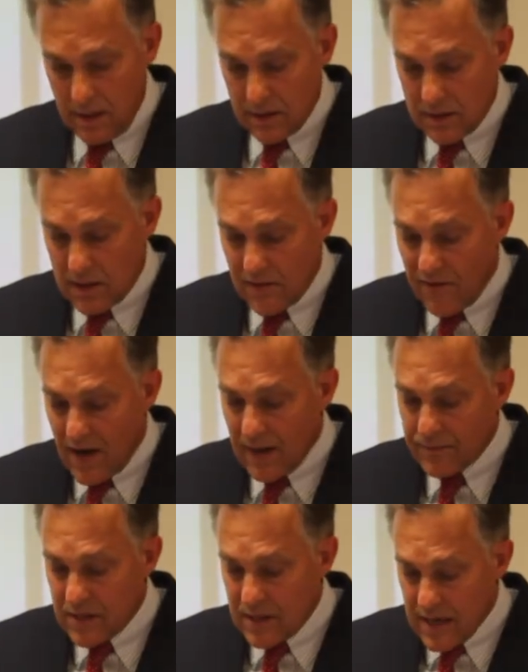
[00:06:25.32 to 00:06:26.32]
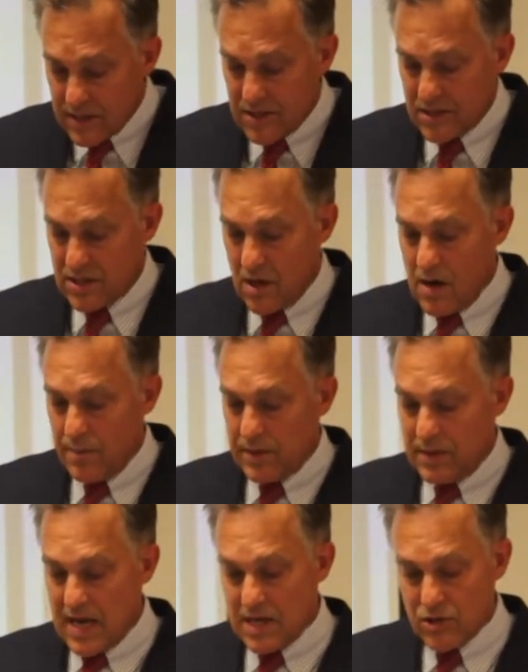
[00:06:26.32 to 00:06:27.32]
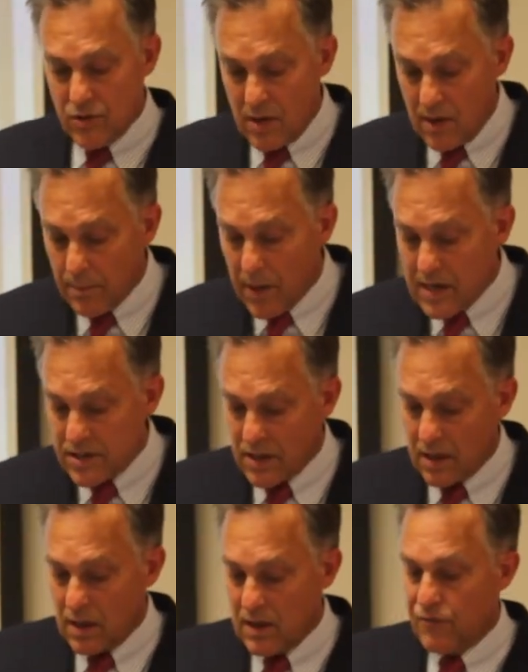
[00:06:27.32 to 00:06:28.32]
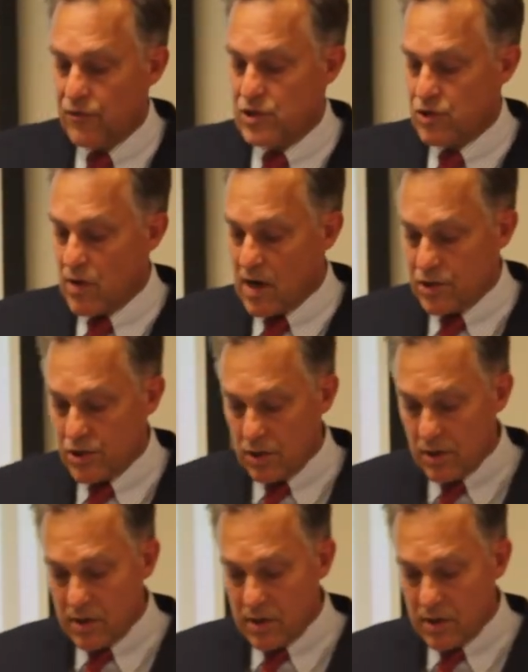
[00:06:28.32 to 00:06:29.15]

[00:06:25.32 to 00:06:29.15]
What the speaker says: to develop the necessary pedestrian and bicycle infrastructure